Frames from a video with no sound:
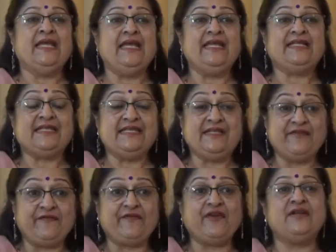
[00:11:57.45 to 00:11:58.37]
It's
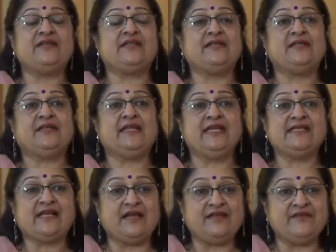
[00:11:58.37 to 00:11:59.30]
different.
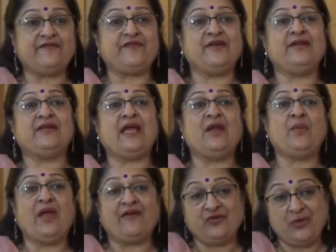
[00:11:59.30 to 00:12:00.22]
Things are different, and
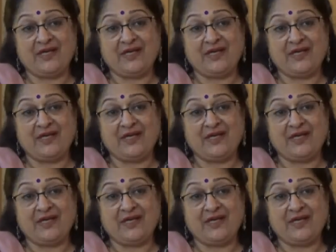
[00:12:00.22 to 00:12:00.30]
we have to